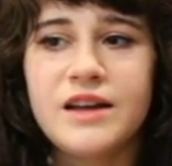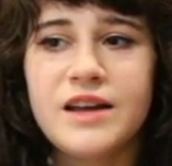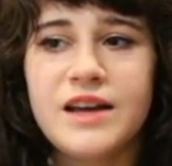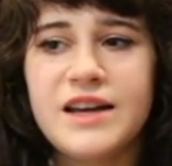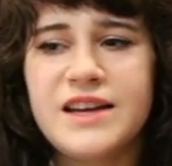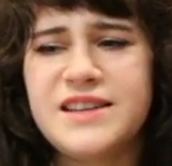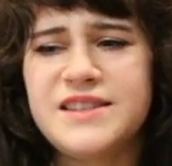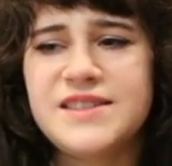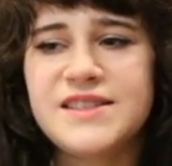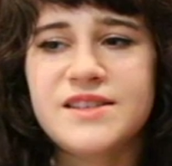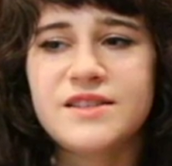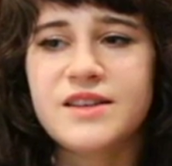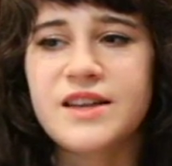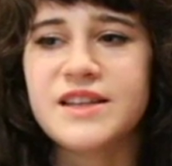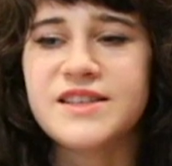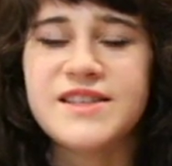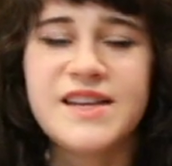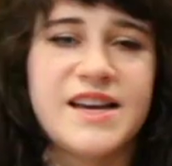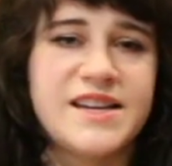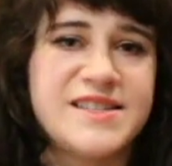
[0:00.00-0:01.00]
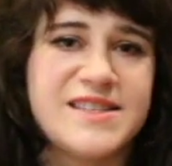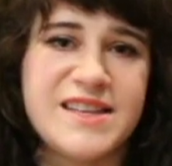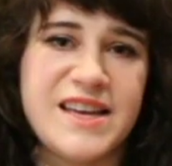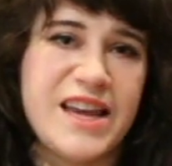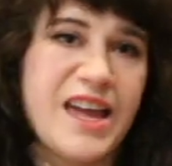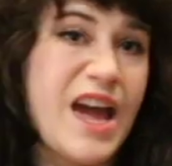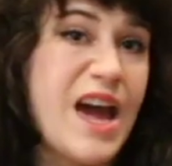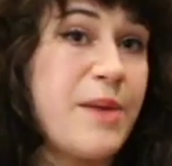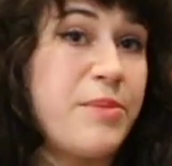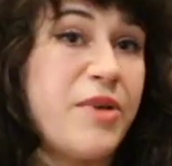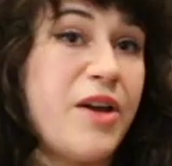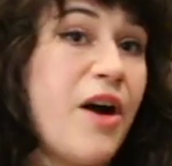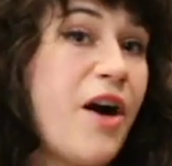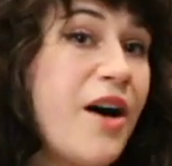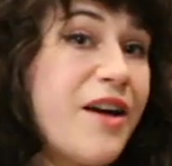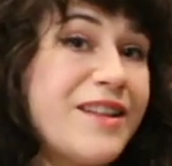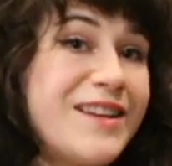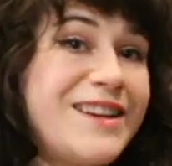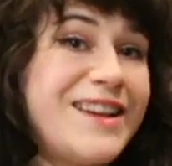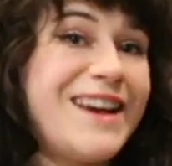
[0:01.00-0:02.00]
I still get texts like happy
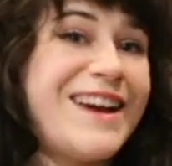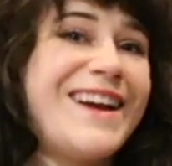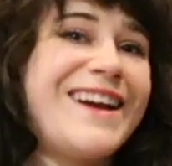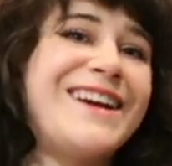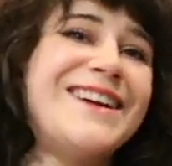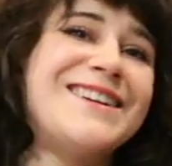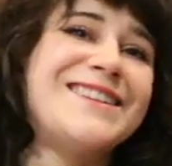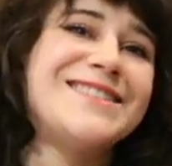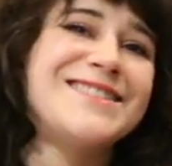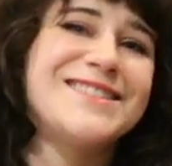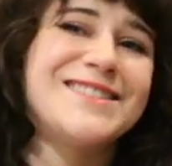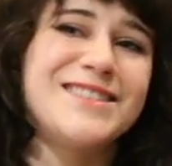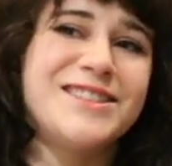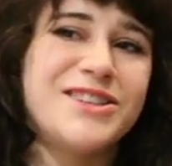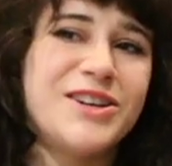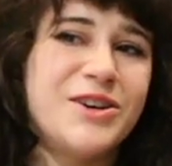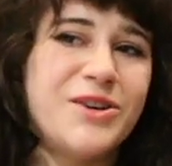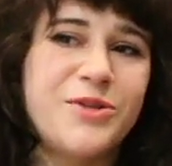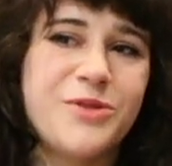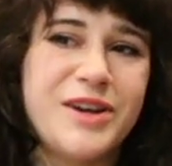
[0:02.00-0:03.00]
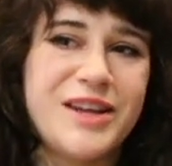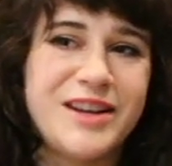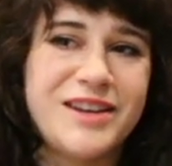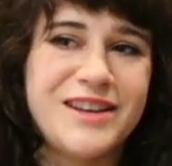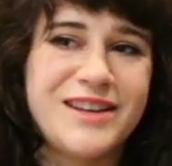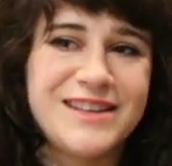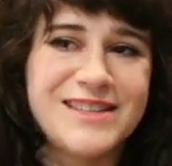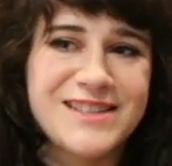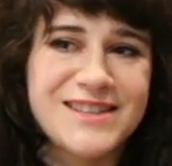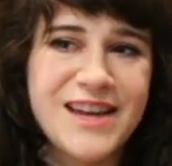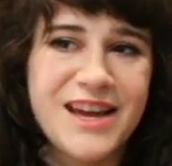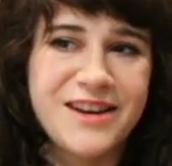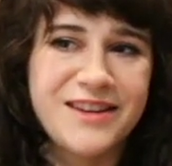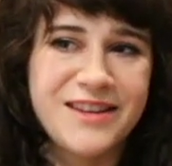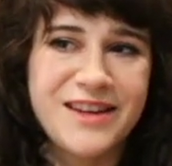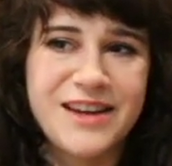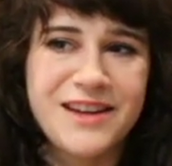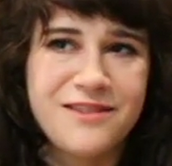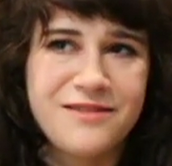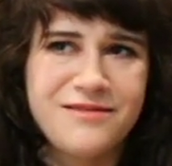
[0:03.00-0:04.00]
holidays, and it's kind
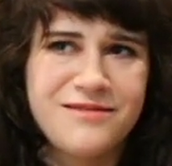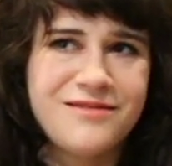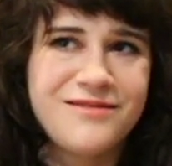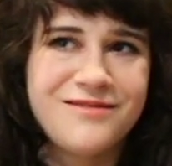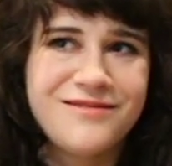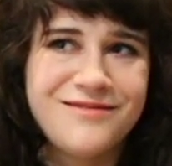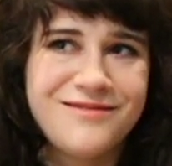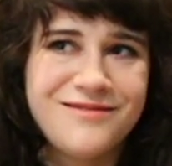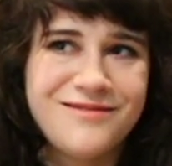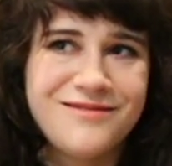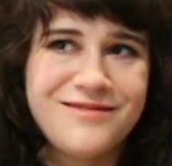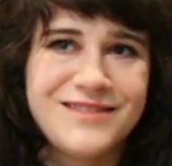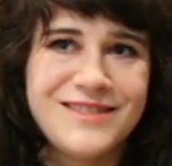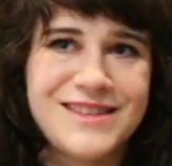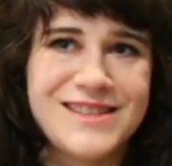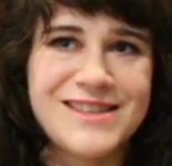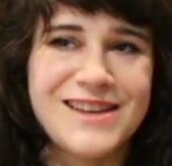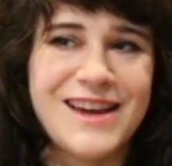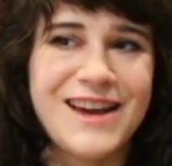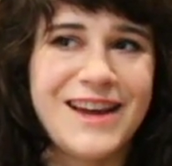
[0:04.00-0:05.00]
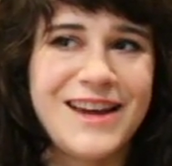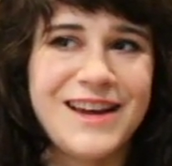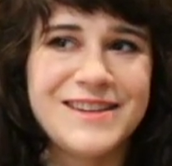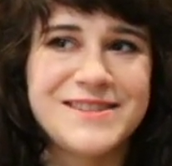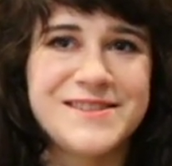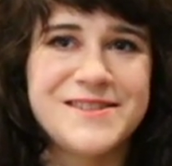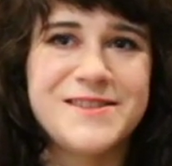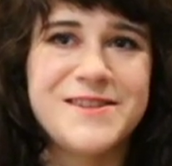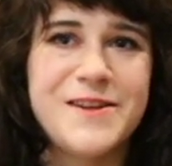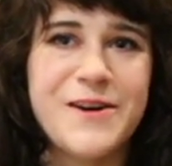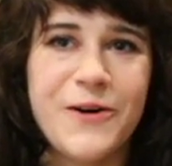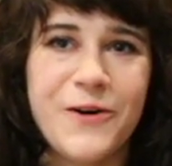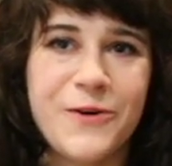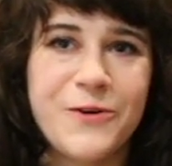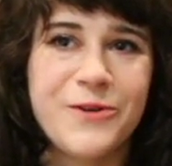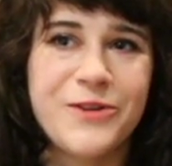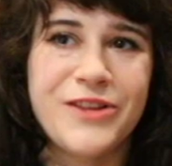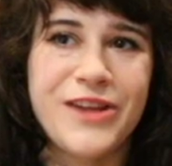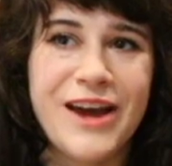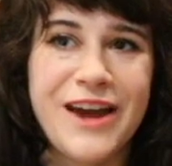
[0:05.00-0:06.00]
of like, this guy has
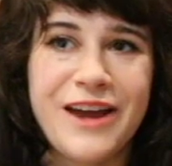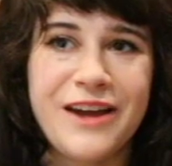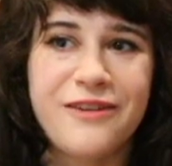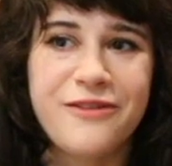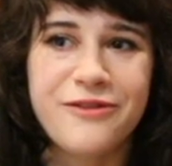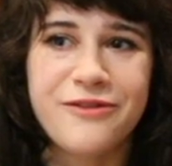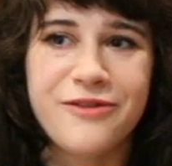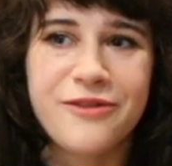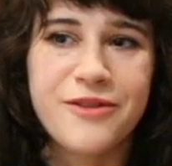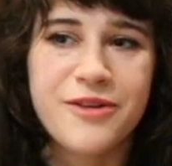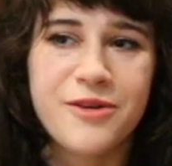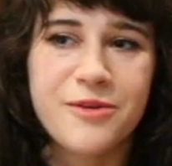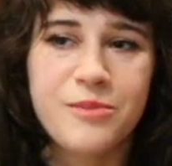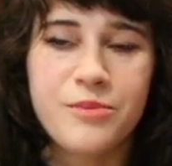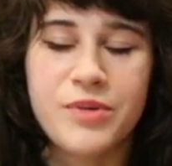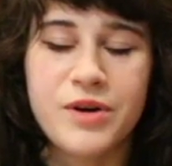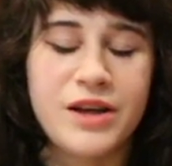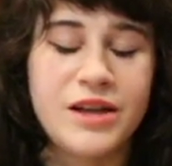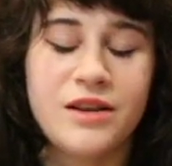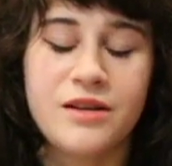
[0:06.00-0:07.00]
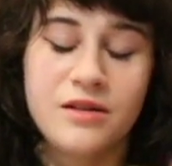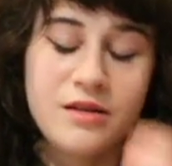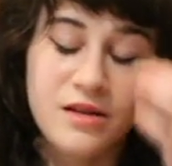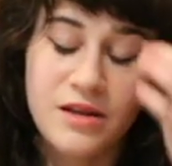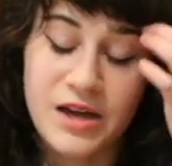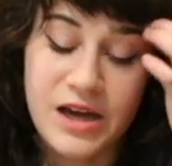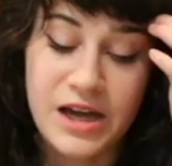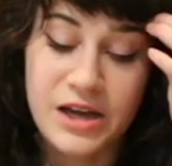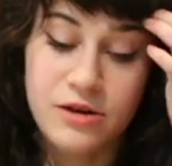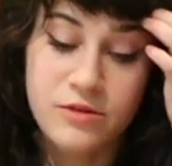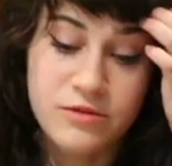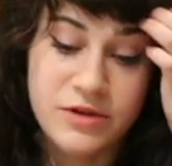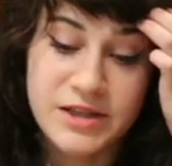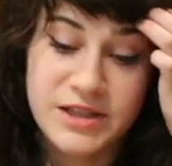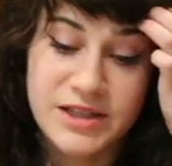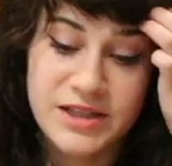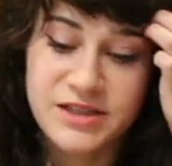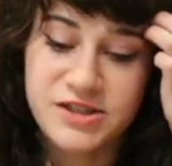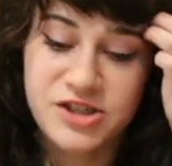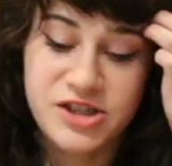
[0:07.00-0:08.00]
no life, but I don't want
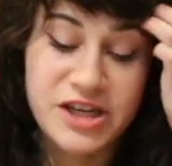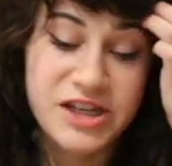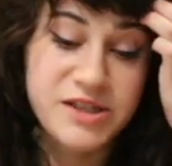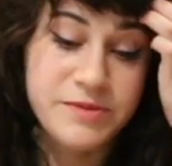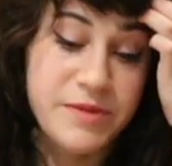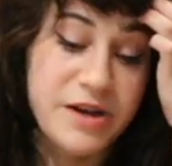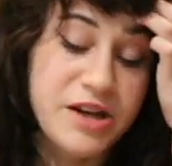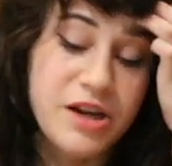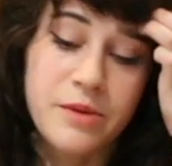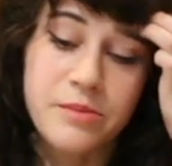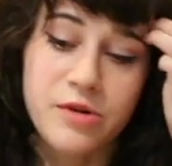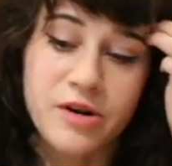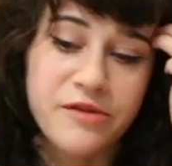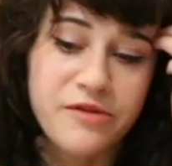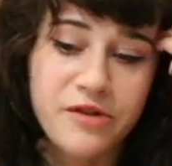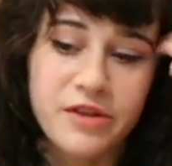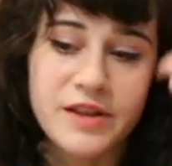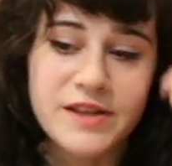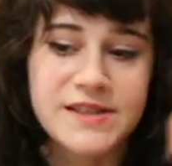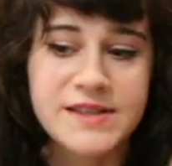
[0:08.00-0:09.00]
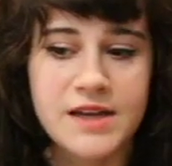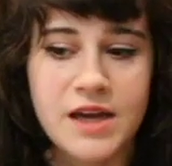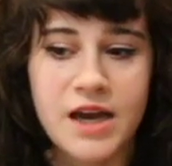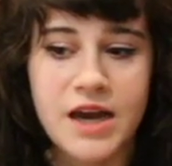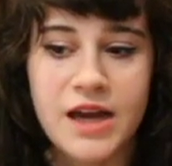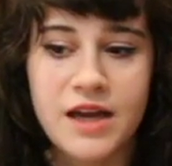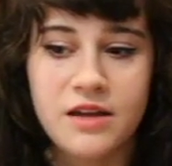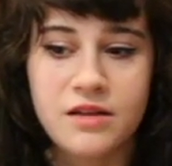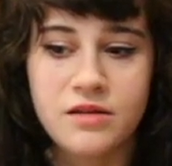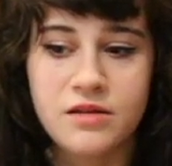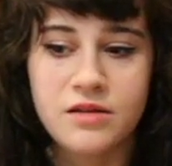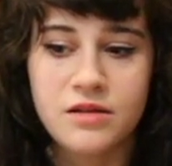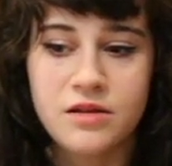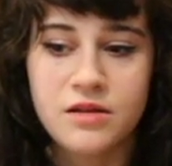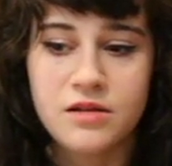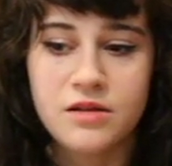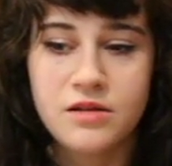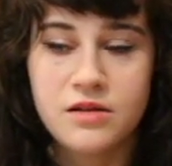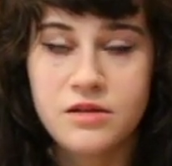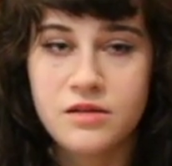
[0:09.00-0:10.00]
to change my number for this guy.
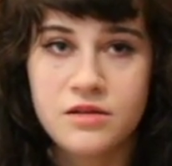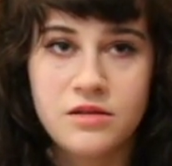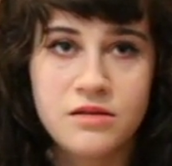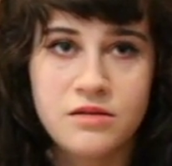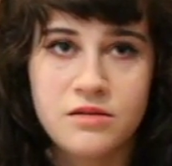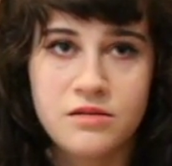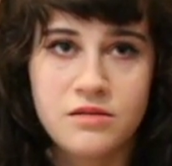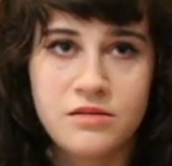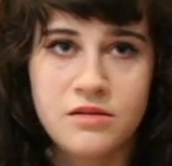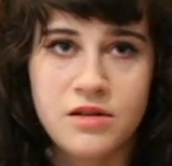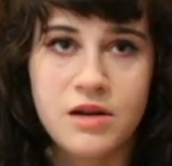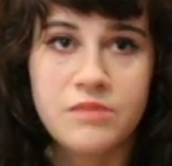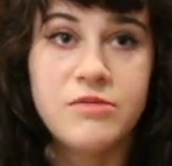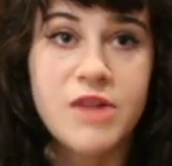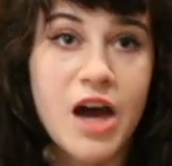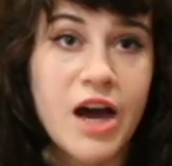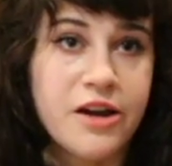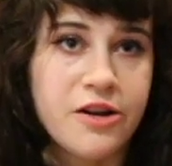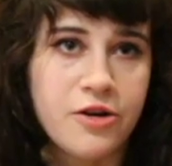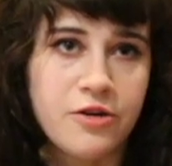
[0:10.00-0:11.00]
I'm not